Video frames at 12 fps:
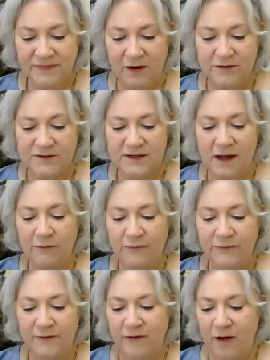
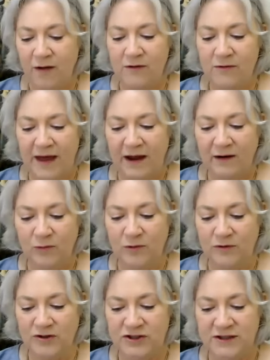herself of all that
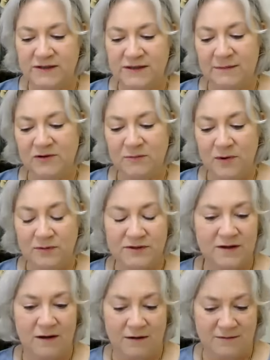rule she deemed
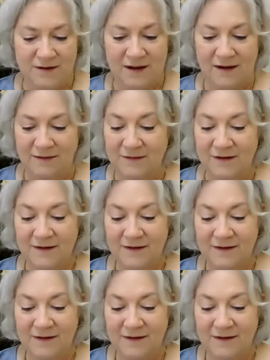most condign.